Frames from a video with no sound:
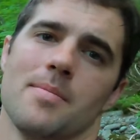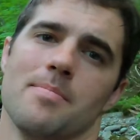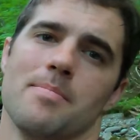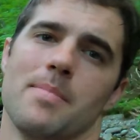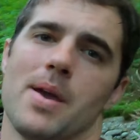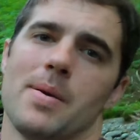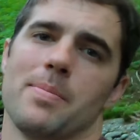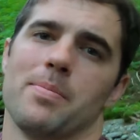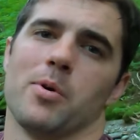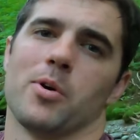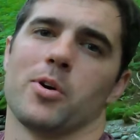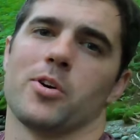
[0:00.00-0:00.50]

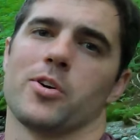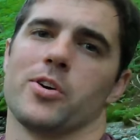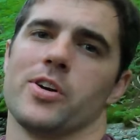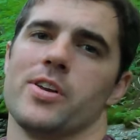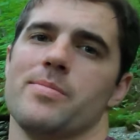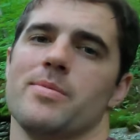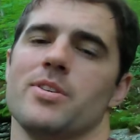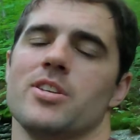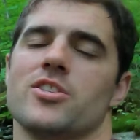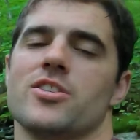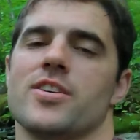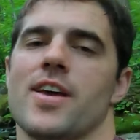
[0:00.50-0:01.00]
maple
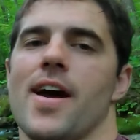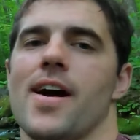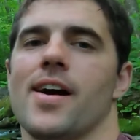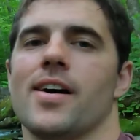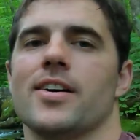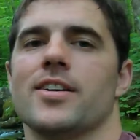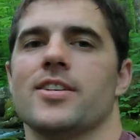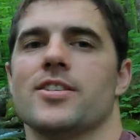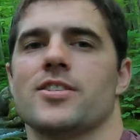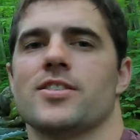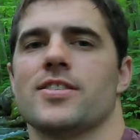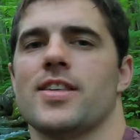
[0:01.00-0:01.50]
creemee
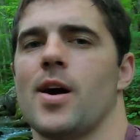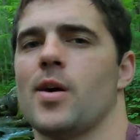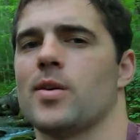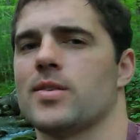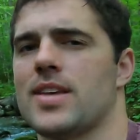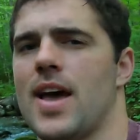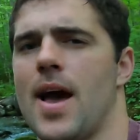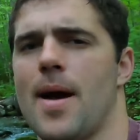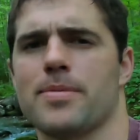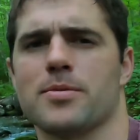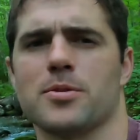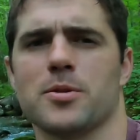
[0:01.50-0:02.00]
challenge. That
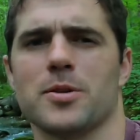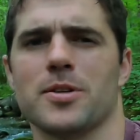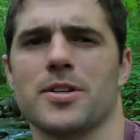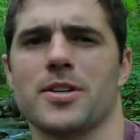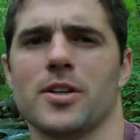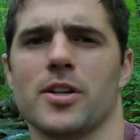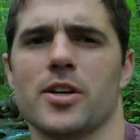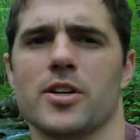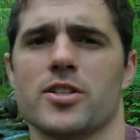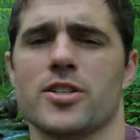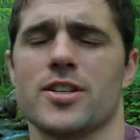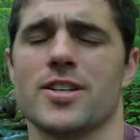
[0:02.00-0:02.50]
was absolutely
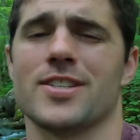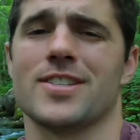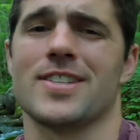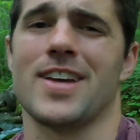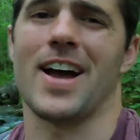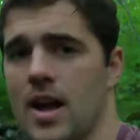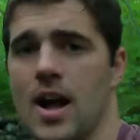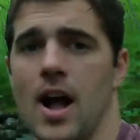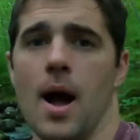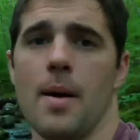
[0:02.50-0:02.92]
delicious.